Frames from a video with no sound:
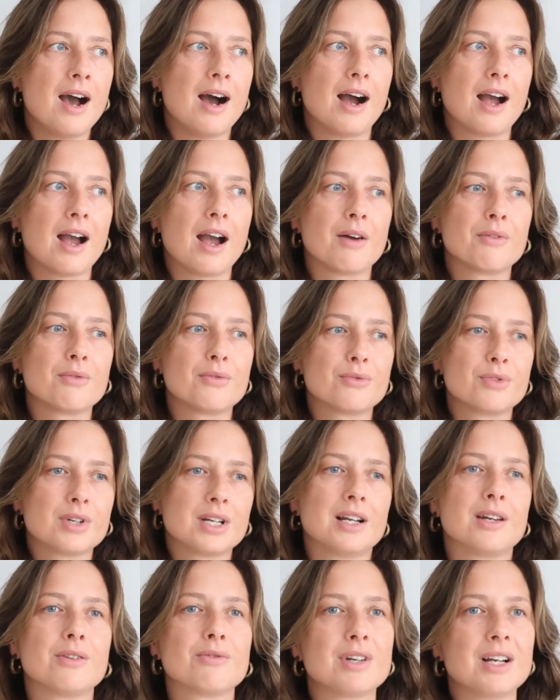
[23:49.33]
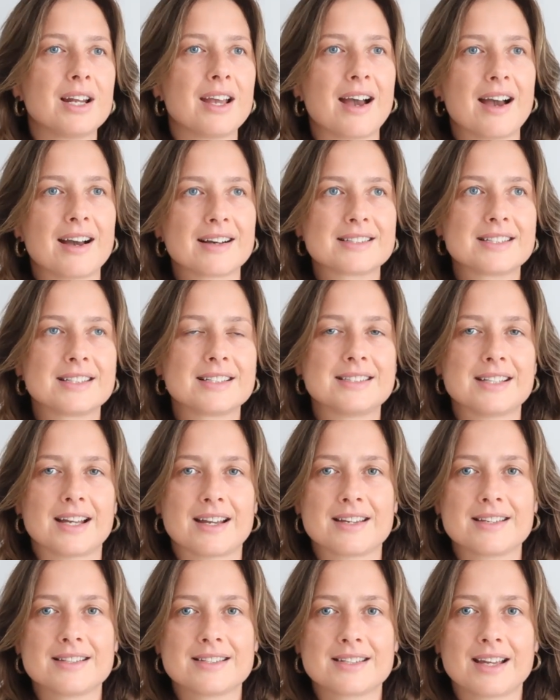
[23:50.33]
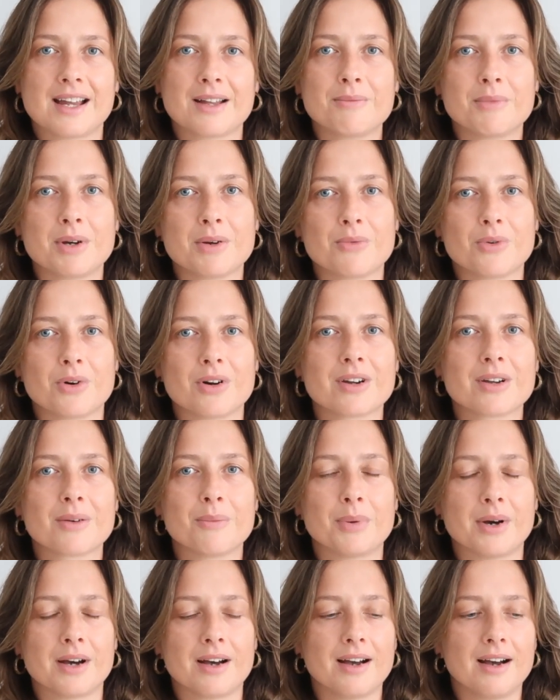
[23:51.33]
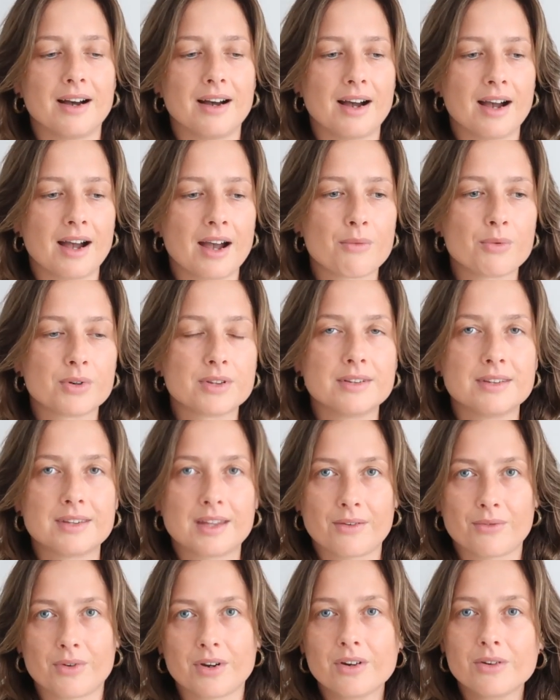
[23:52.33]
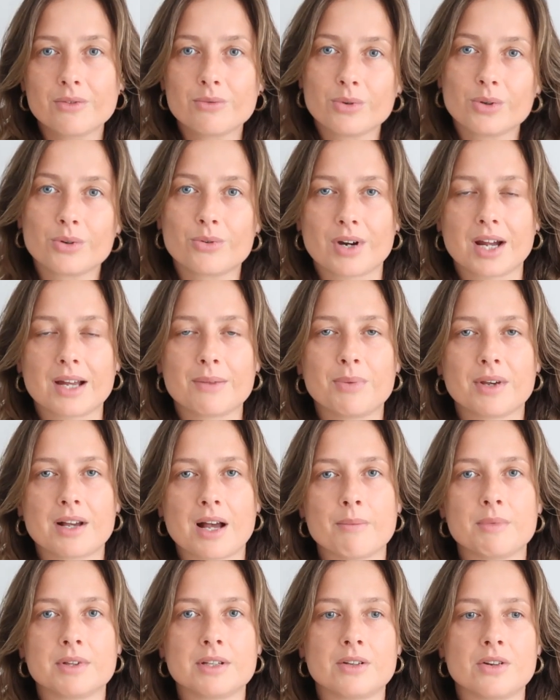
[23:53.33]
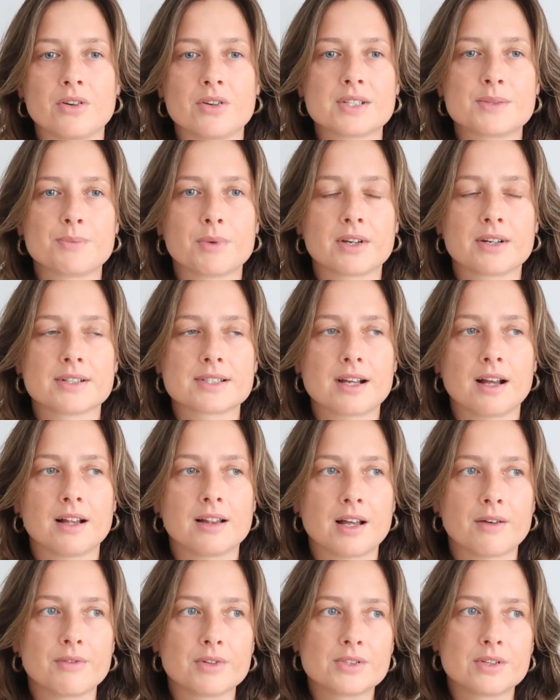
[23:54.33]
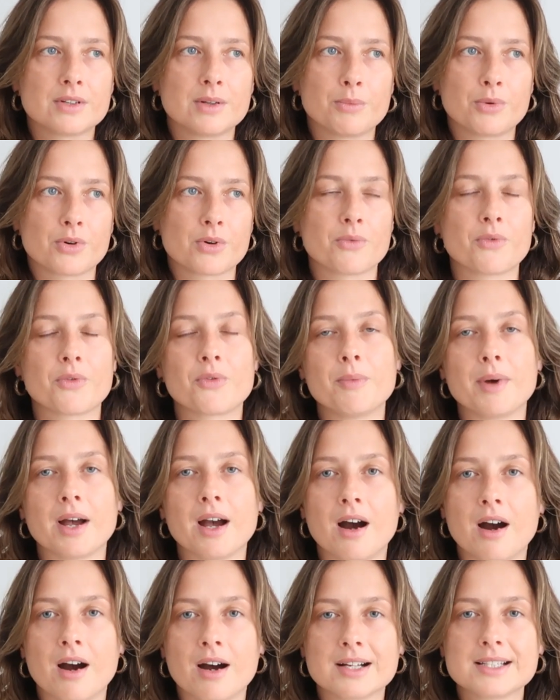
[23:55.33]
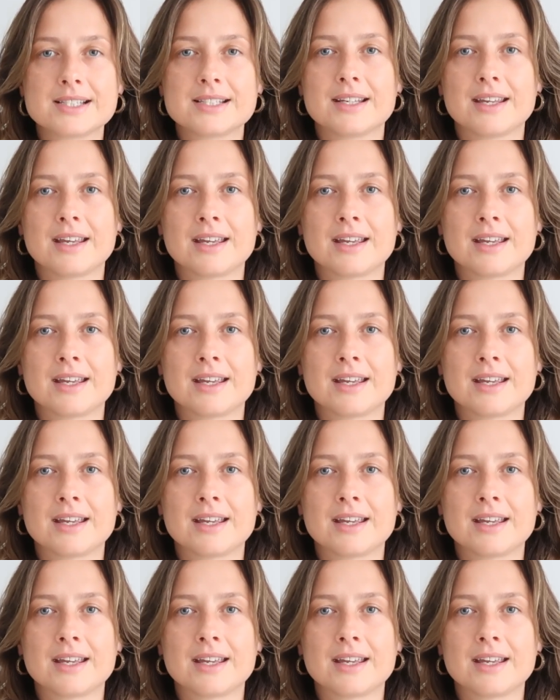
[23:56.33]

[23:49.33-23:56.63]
I have really hectic days at my work, but I would never regret becoming a nurse because I love it to the bottom of my heart.